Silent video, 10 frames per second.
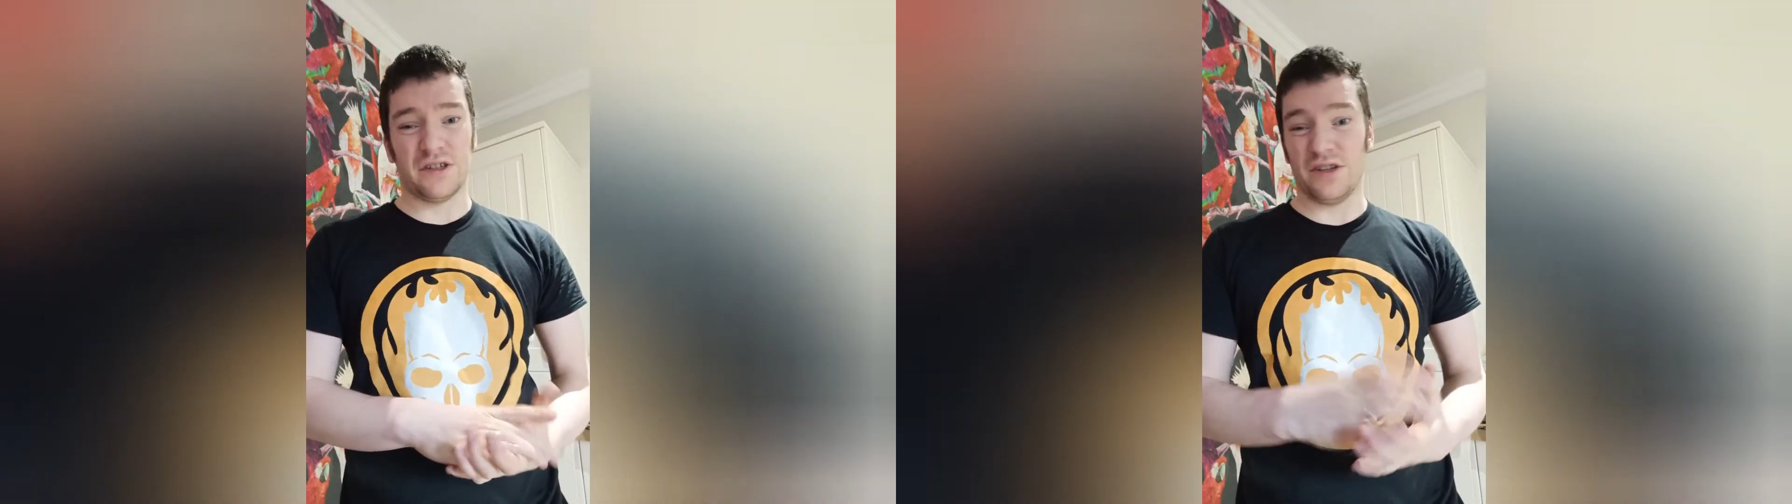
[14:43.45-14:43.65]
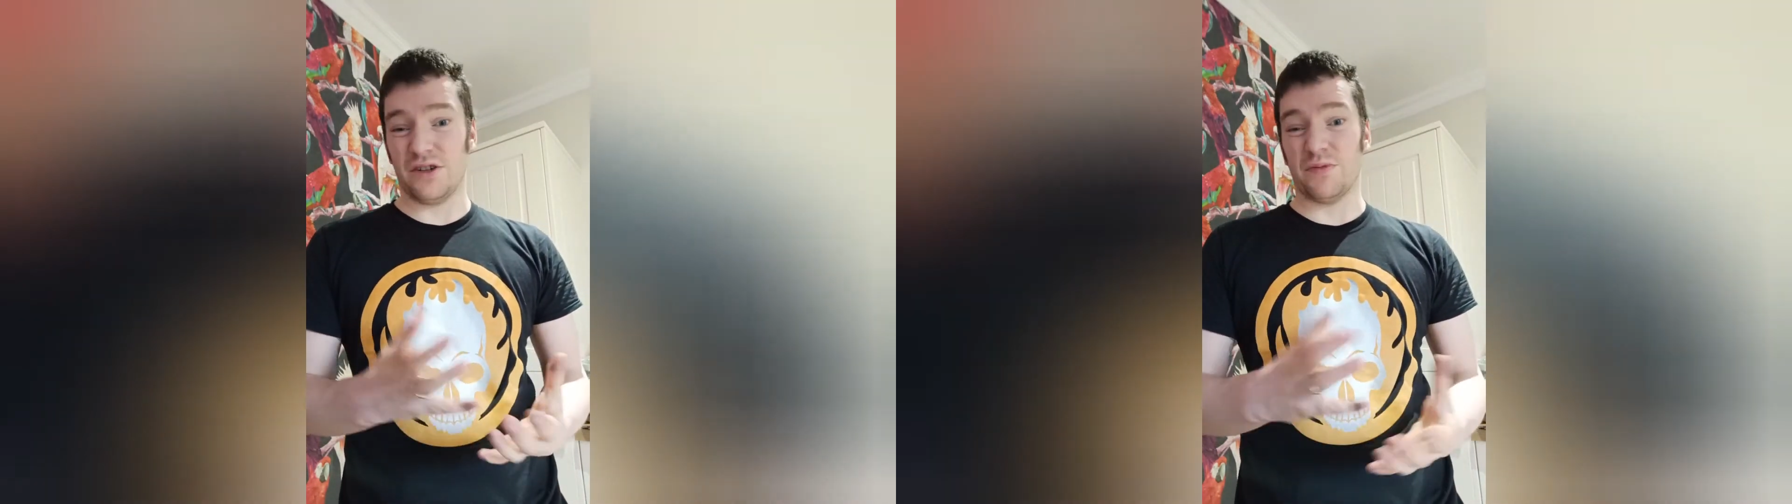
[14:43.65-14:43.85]

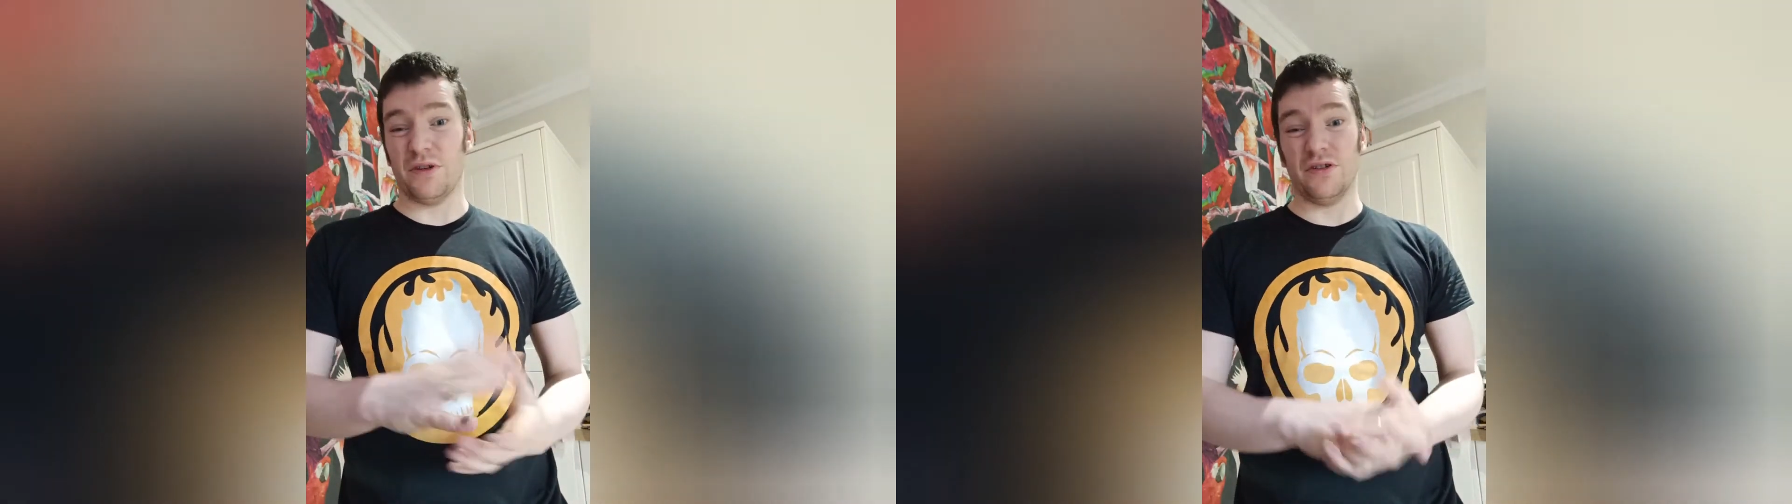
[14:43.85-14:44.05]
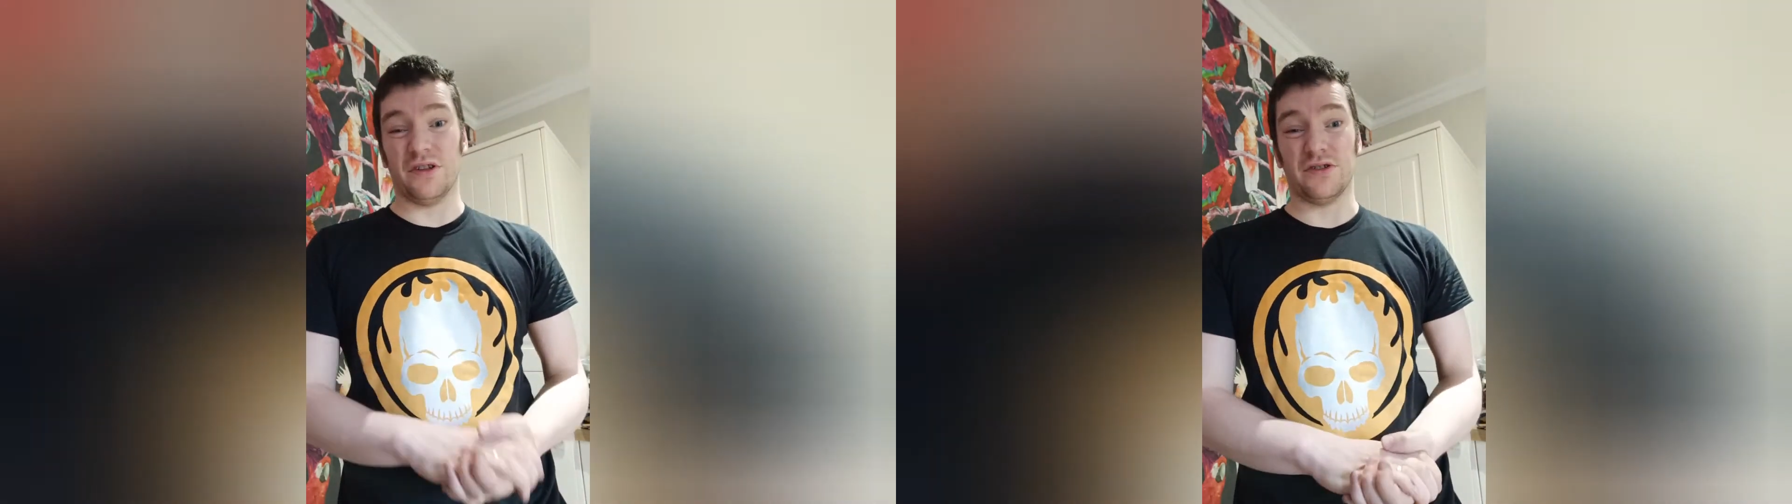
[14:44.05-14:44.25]
they just
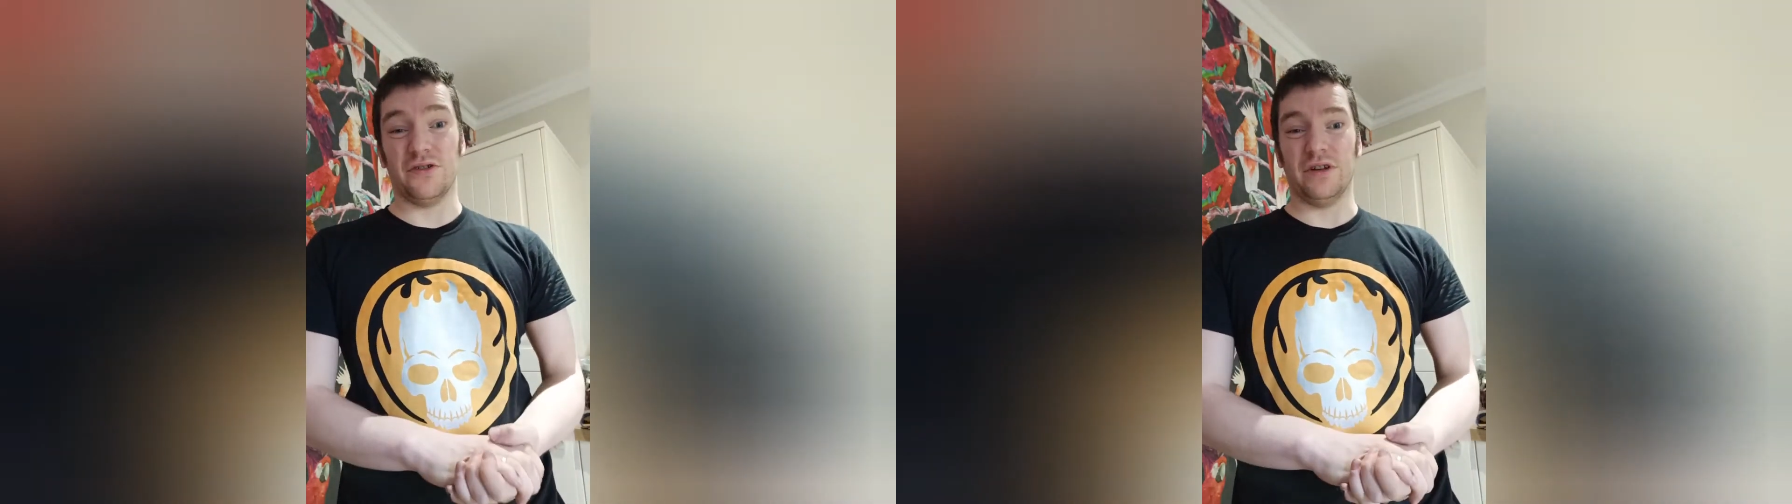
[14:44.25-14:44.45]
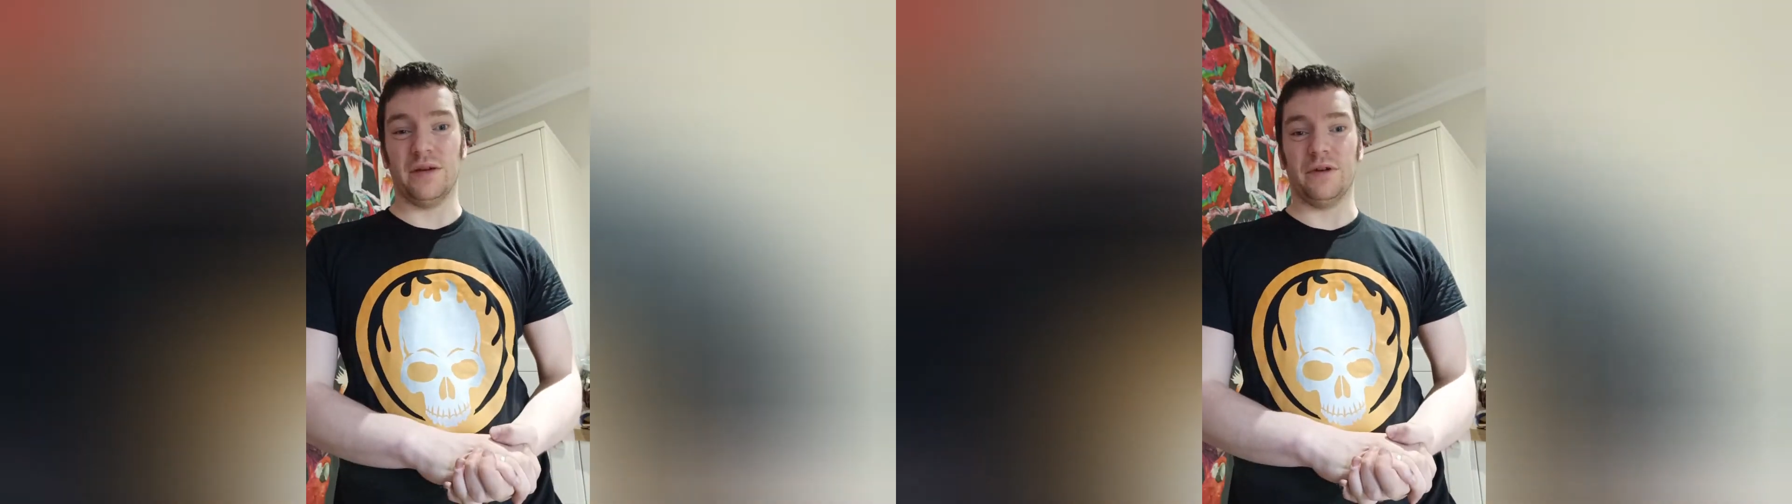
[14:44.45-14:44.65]
belong to
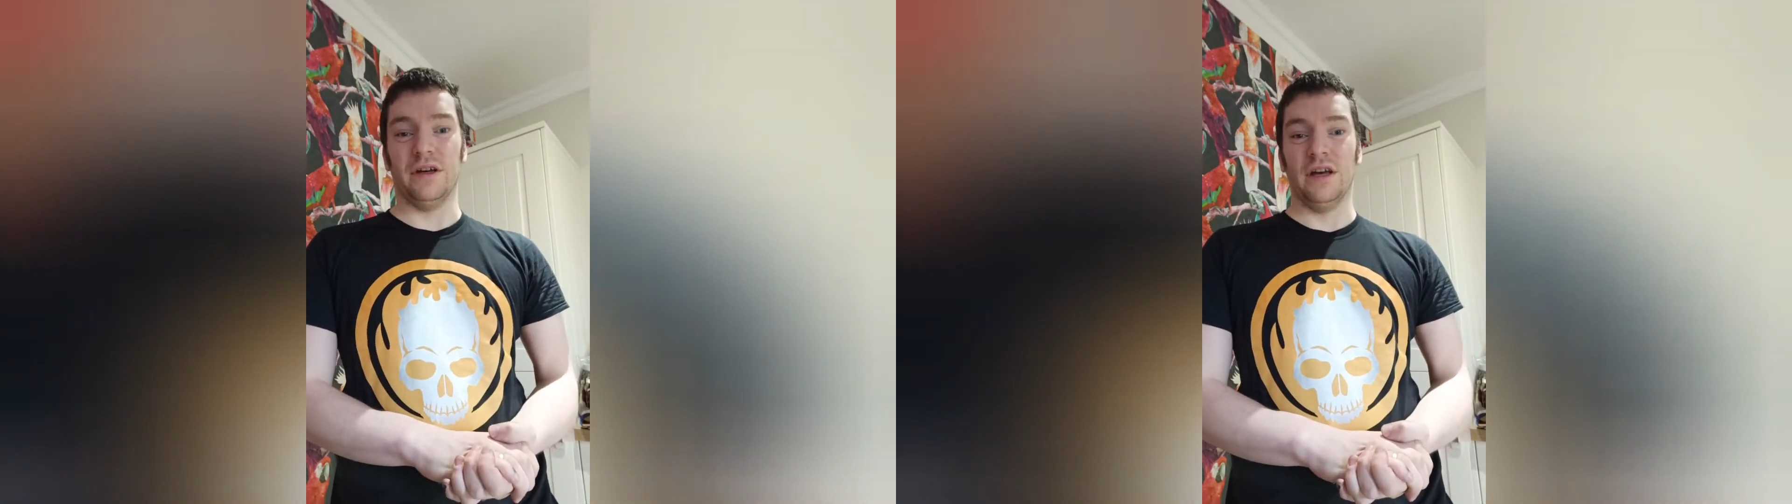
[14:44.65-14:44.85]
Studio Ghibli.